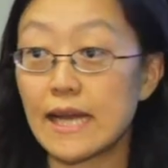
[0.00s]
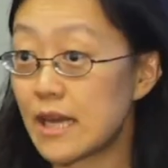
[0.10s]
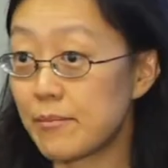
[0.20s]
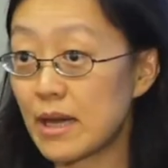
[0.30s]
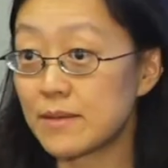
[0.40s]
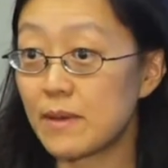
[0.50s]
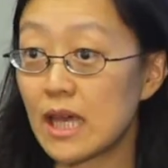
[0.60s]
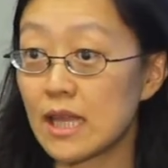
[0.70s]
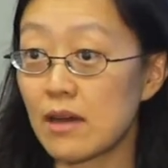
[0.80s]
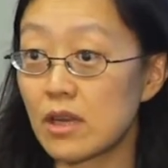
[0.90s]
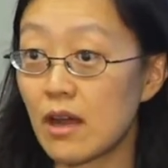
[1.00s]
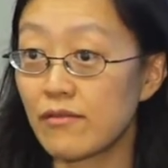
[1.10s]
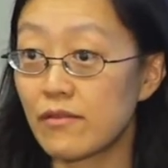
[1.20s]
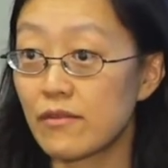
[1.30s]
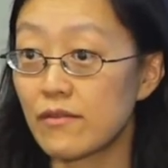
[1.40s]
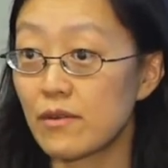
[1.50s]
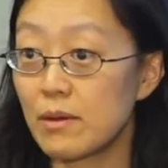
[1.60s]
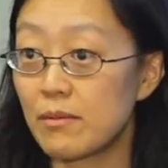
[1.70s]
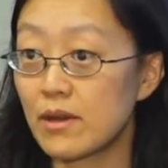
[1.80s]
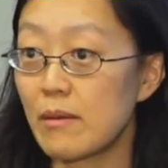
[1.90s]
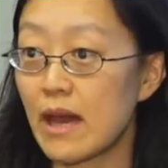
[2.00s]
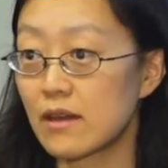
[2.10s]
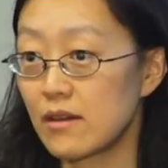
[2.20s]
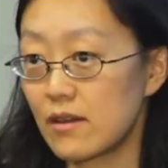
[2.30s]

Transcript: Am I speaking loud enough for people in the back?